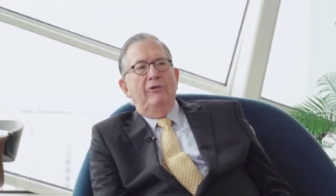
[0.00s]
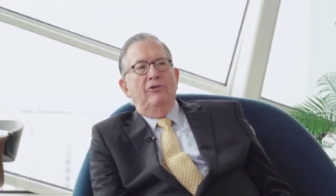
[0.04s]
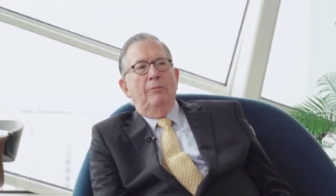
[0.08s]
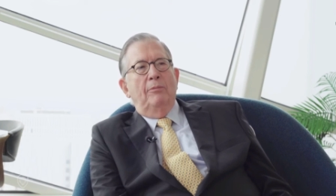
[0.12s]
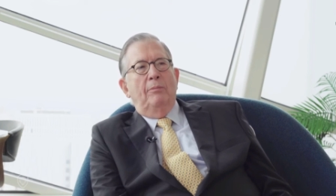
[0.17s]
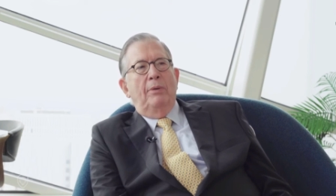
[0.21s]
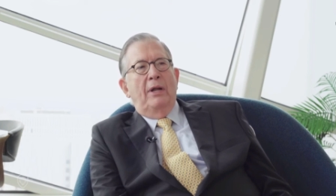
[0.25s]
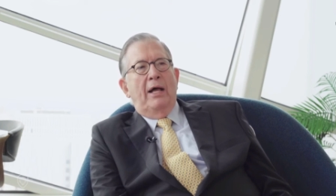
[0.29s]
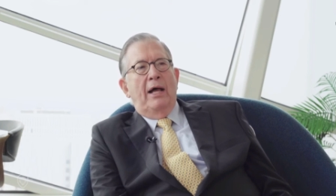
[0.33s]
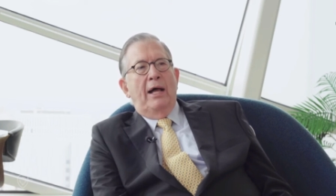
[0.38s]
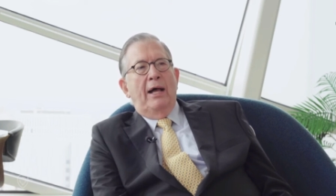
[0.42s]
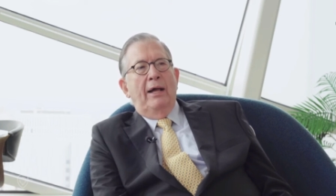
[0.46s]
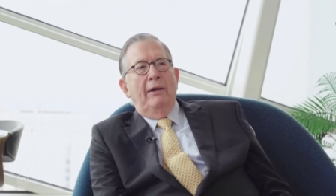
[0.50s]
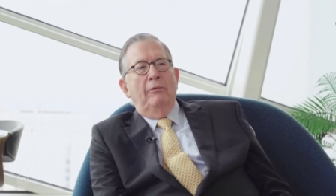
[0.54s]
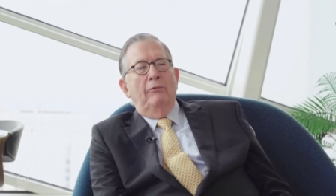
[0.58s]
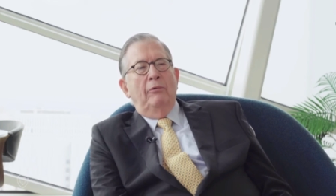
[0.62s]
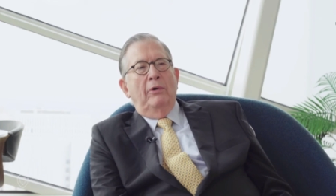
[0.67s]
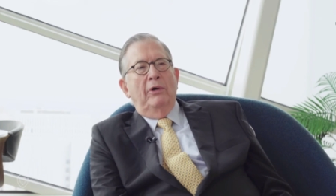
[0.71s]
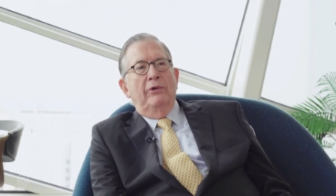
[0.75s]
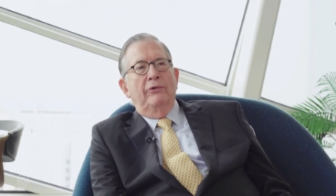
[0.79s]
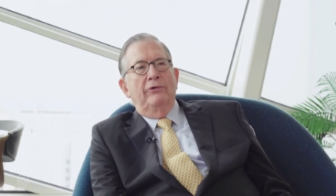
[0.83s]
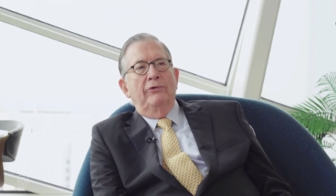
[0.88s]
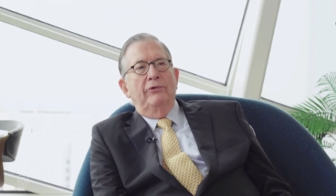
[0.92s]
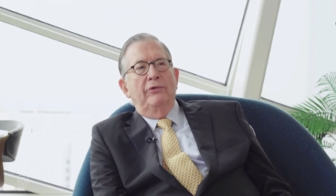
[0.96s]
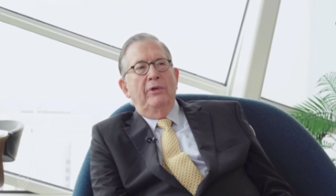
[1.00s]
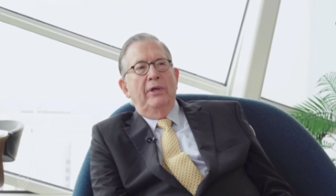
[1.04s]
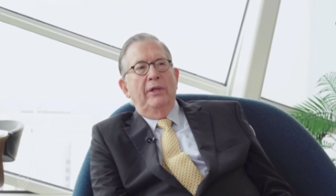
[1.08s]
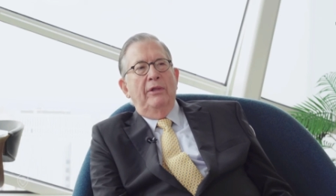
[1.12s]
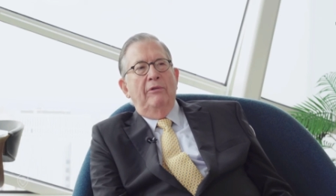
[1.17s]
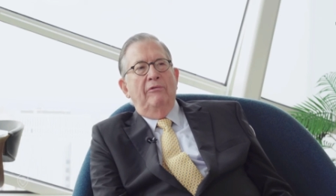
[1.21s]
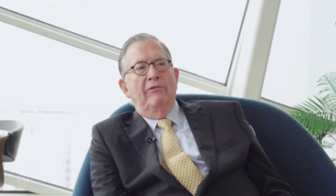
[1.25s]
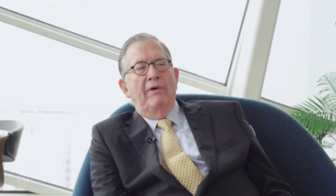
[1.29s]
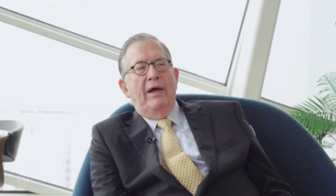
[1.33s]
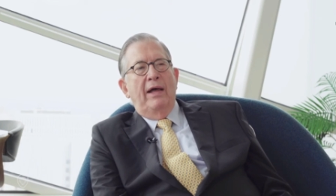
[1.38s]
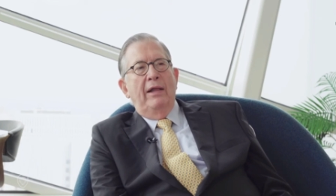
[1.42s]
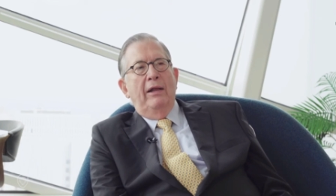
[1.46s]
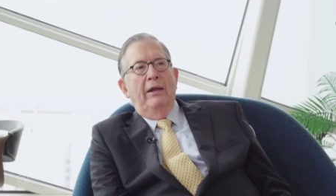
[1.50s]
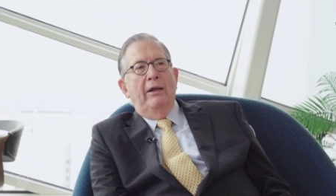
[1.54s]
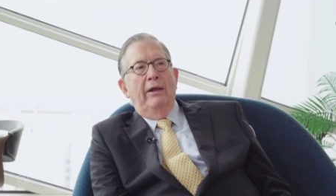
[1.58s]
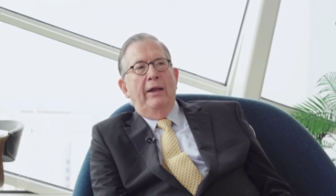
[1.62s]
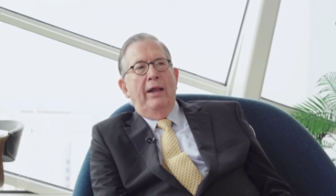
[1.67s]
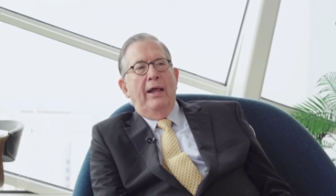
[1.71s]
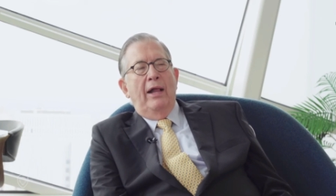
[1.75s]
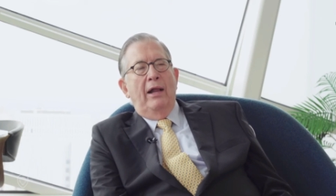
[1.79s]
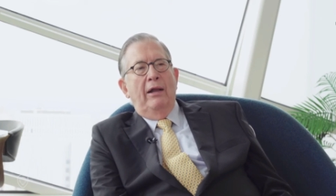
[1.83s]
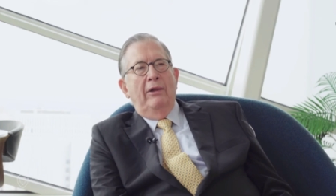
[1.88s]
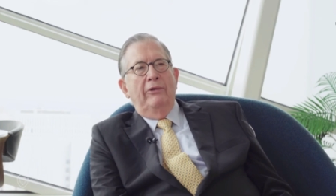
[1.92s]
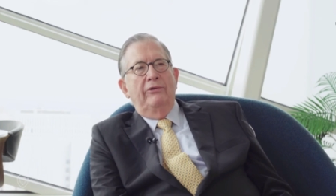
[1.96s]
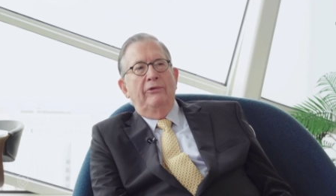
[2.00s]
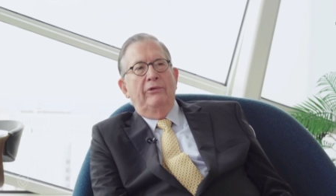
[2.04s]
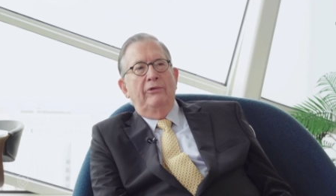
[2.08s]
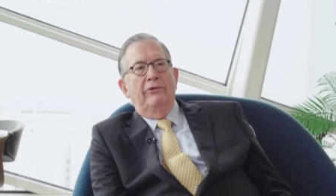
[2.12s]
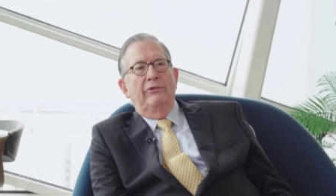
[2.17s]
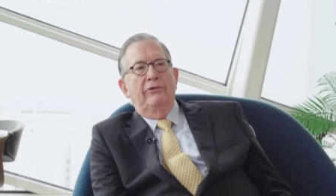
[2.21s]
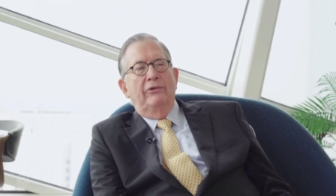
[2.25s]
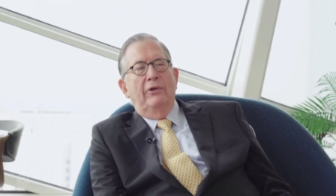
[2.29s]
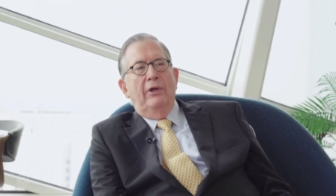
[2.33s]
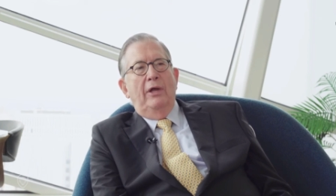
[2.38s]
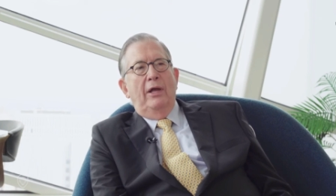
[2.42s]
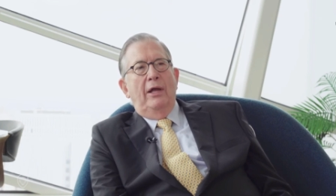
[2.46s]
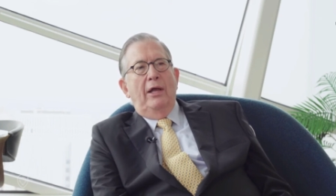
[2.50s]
supply was, in the final analysis,